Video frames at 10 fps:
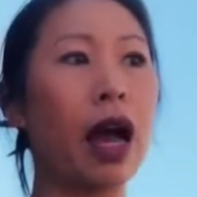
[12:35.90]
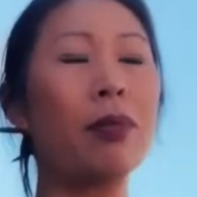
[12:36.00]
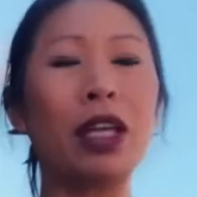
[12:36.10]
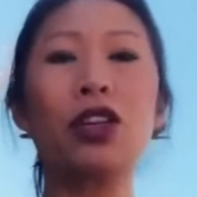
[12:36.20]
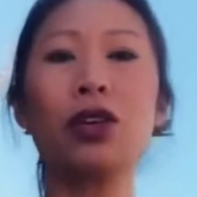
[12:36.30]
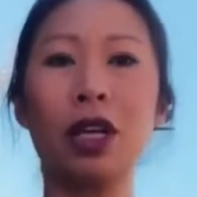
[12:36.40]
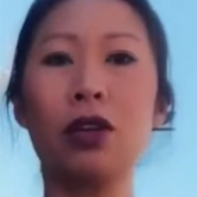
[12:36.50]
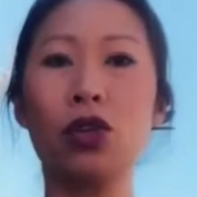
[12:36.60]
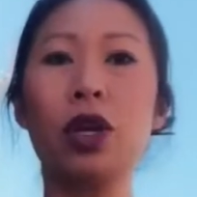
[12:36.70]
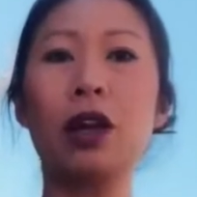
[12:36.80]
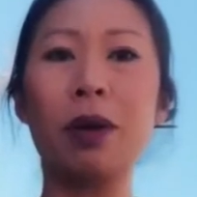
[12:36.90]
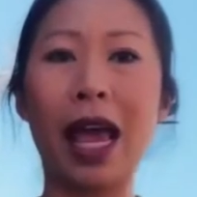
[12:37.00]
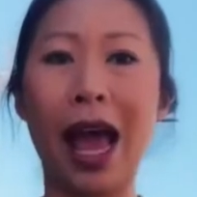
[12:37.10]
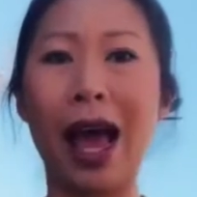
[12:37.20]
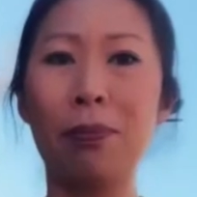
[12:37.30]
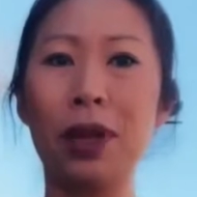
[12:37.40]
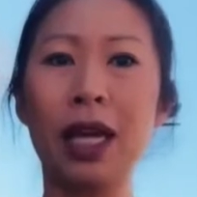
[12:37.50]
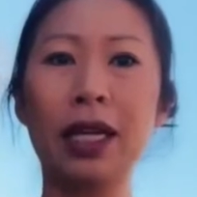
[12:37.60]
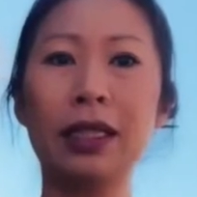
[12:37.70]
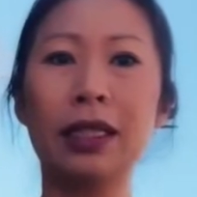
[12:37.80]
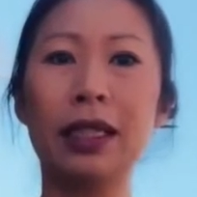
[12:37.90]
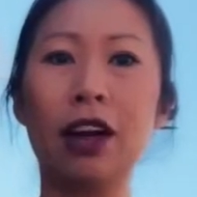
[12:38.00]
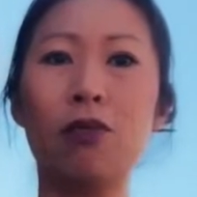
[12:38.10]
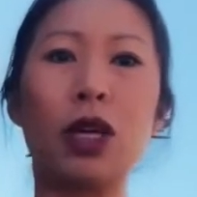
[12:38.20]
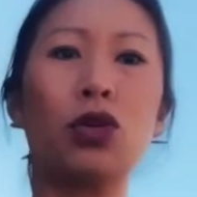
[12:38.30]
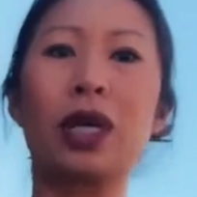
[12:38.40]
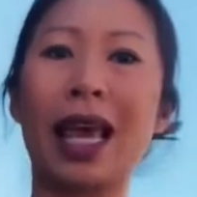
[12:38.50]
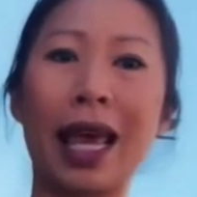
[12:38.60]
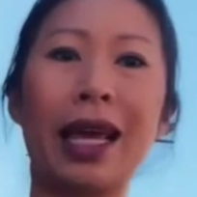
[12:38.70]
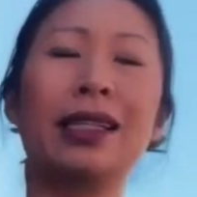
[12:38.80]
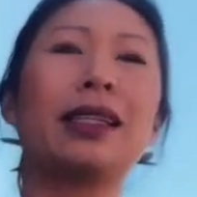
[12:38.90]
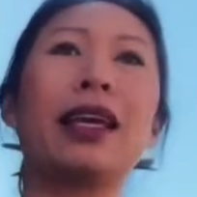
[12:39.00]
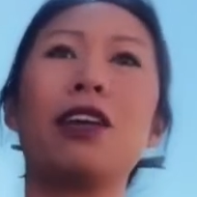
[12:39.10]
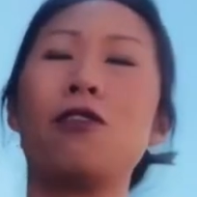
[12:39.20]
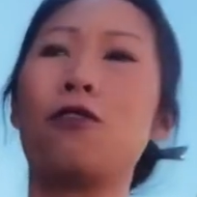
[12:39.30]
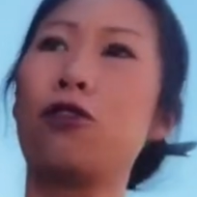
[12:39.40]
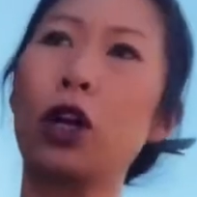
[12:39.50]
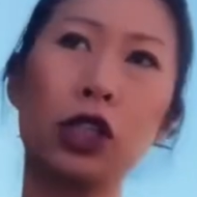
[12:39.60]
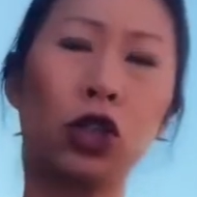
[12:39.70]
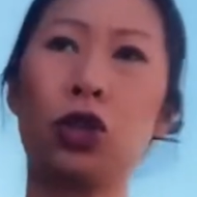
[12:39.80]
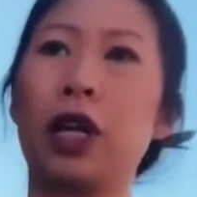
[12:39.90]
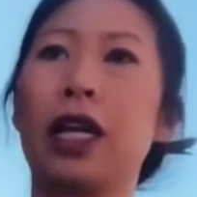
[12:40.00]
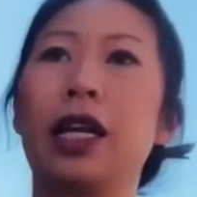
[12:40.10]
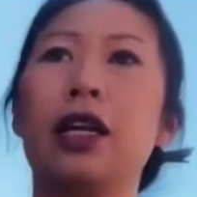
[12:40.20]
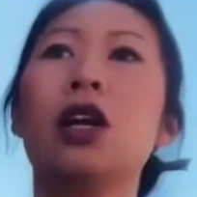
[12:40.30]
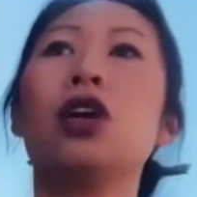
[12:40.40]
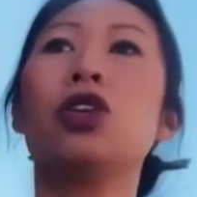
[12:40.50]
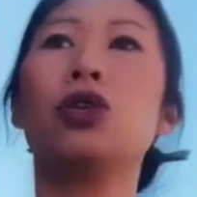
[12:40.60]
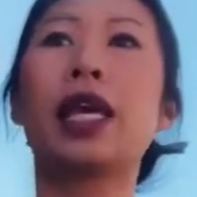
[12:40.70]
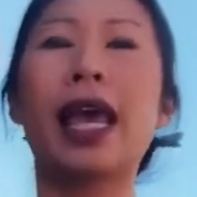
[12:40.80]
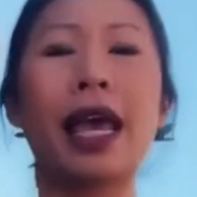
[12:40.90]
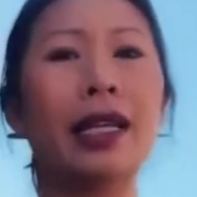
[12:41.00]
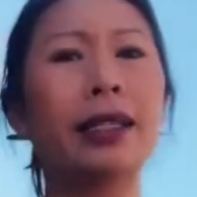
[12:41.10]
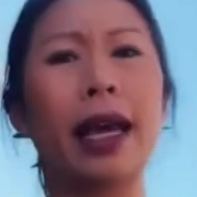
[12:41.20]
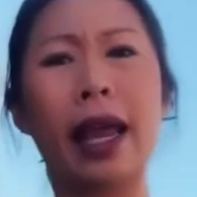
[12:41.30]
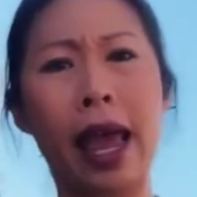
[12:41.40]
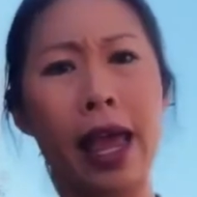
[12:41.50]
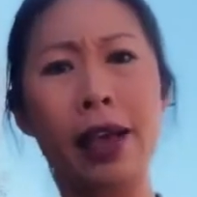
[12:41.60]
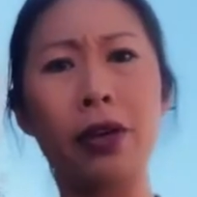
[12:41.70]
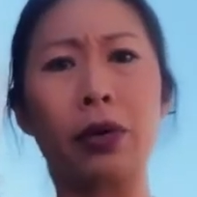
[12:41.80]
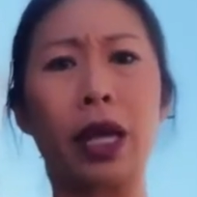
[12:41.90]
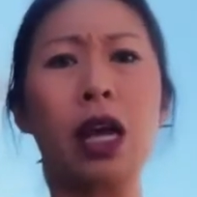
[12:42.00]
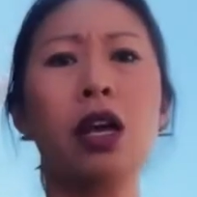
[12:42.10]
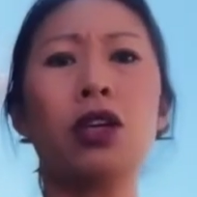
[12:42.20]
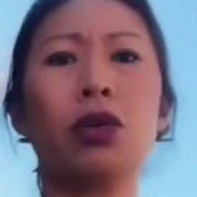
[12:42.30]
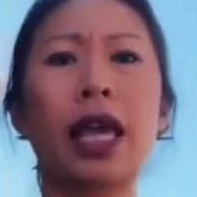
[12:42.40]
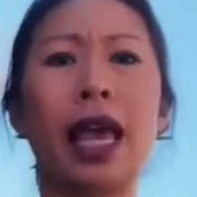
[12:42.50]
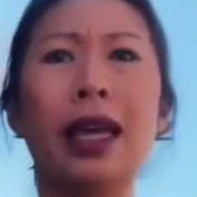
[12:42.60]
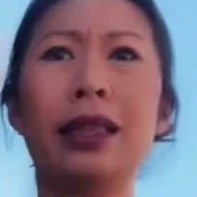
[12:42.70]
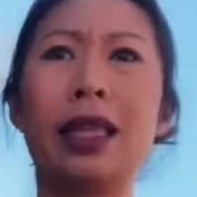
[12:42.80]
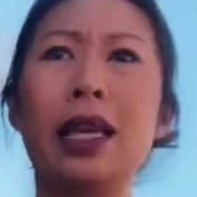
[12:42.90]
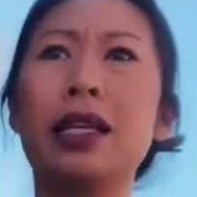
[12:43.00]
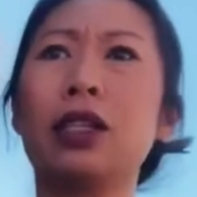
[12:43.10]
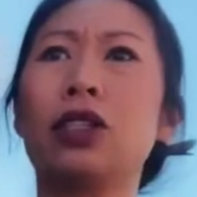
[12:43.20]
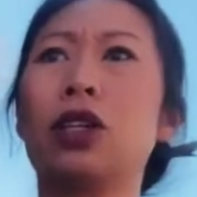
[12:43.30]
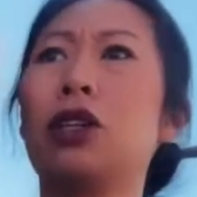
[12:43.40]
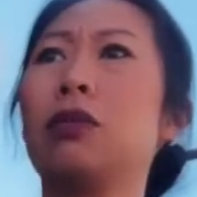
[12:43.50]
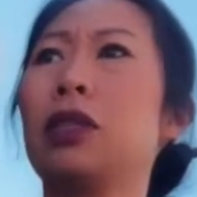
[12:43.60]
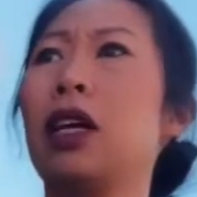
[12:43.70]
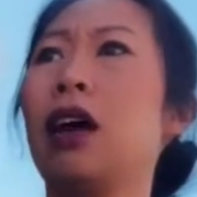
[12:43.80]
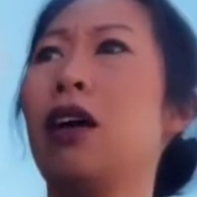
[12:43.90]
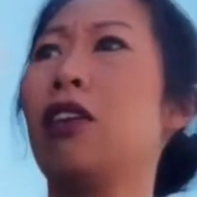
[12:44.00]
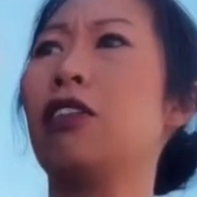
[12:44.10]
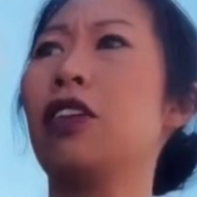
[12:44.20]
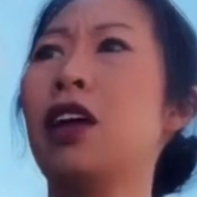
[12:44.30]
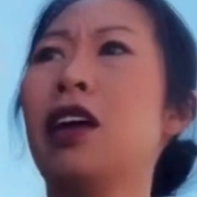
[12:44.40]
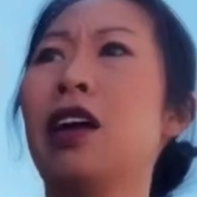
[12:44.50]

mean, you can be happy and stuff, but you can't get frustrated. You can't get angry. You can't think in terms of,